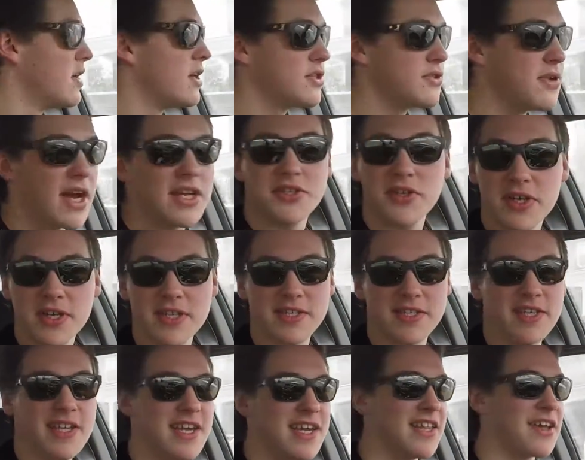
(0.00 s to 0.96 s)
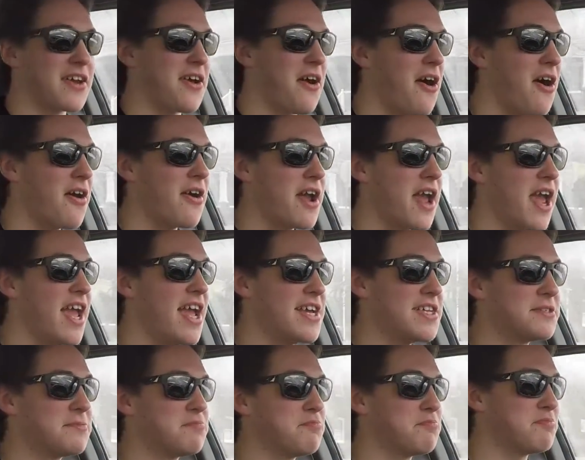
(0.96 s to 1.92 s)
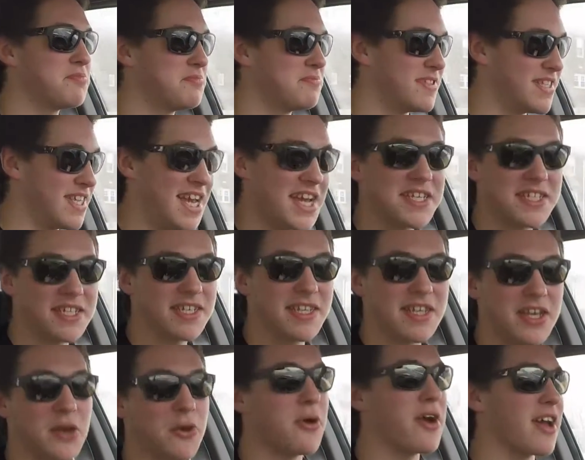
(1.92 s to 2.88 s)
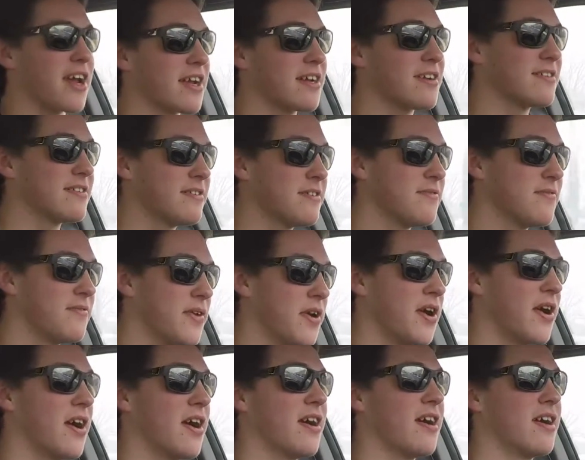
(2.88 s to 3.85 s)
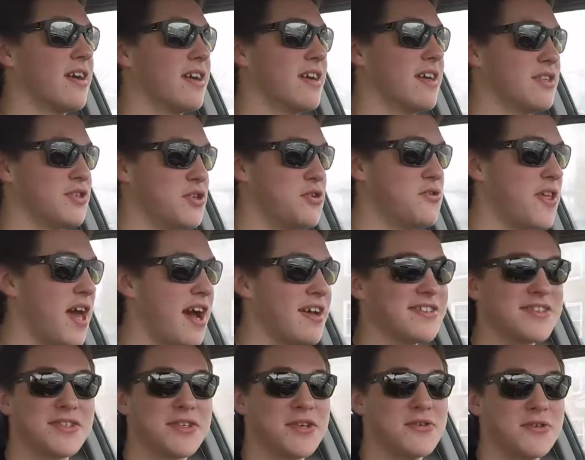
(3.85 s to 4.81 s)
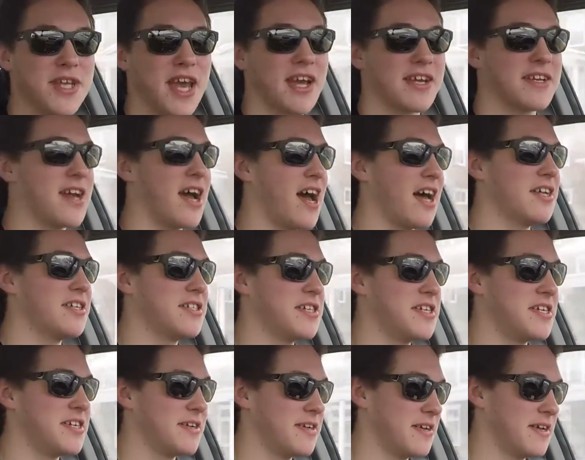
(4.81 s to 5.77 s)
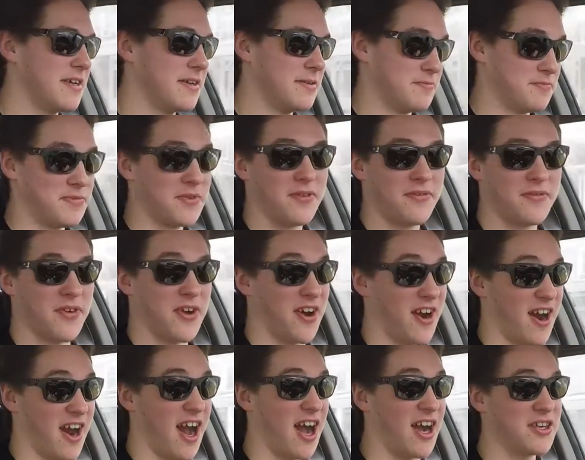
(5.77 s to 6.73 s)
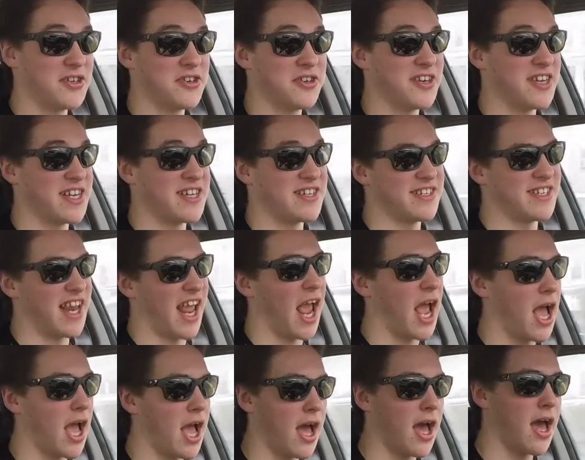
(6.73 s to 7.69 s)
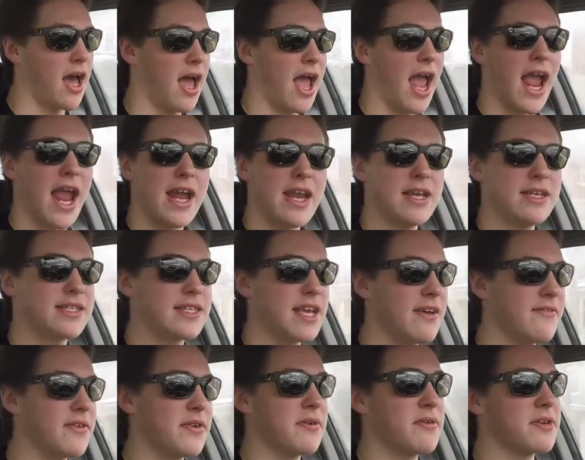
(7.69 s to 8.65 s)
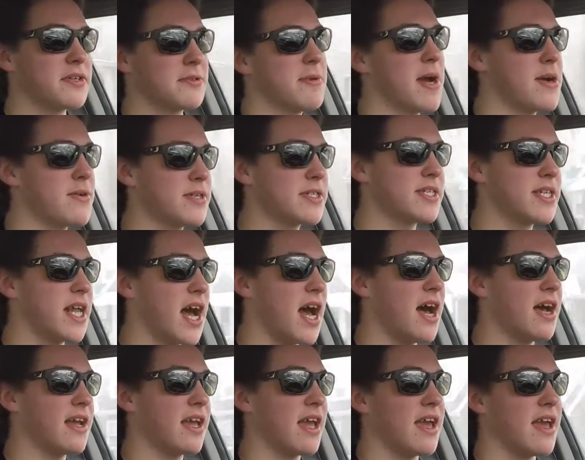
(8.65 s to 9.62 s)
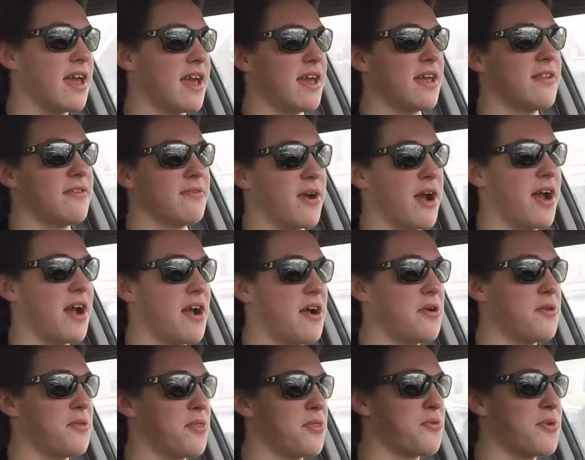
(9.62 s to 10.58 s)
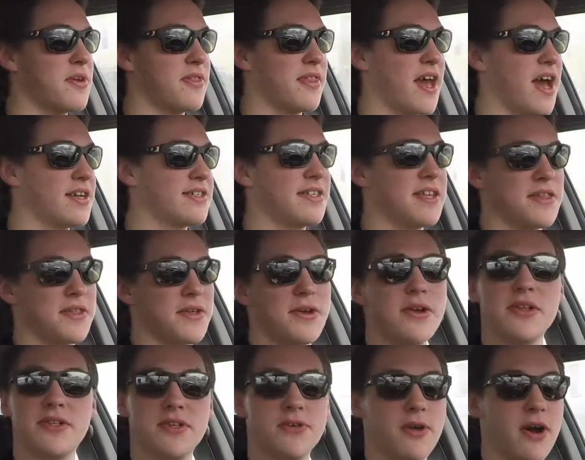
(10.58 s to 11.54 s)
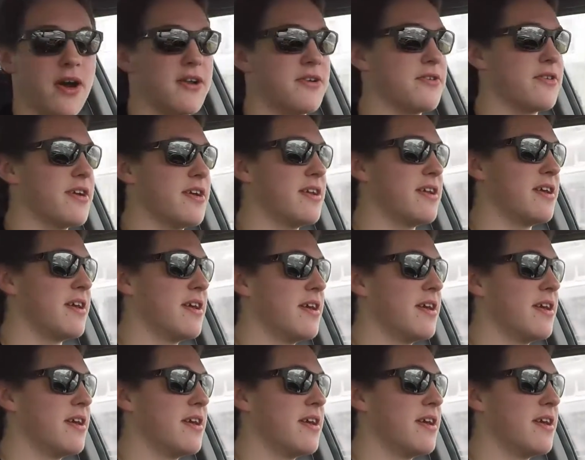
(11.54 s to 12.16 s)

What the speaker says: As you can see, the car is decently quick for 2002 technology, for 187 horsepower stock and around 3,000 to 3,200